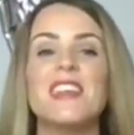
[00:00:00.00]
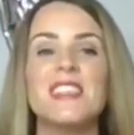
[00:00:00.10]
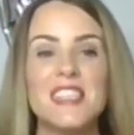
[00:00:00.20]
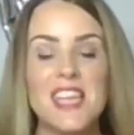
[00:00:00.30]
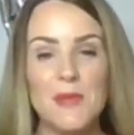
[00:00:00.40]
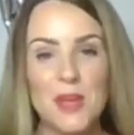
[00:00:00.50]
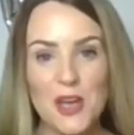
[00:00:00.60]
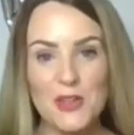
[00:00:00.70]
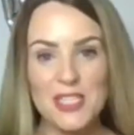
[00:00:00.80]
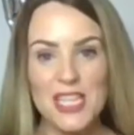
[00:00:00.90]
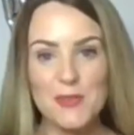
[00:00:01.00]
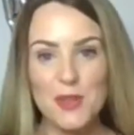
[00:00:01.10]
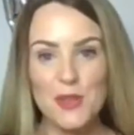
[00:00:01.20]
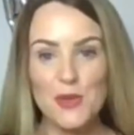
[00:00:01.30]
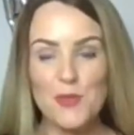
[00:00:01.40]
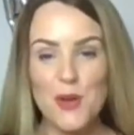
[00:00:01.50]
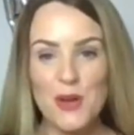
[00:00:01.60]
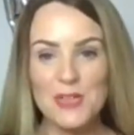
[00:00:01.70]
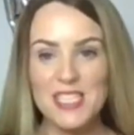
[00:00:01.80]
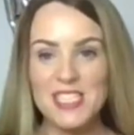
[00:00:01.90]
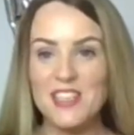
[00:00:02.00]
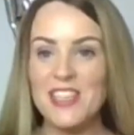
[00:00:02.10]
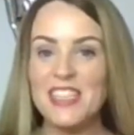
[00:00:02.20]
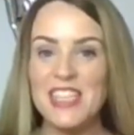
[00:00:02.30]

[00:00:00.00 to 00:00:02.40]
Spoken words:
So there we go. So that's my thought process on it.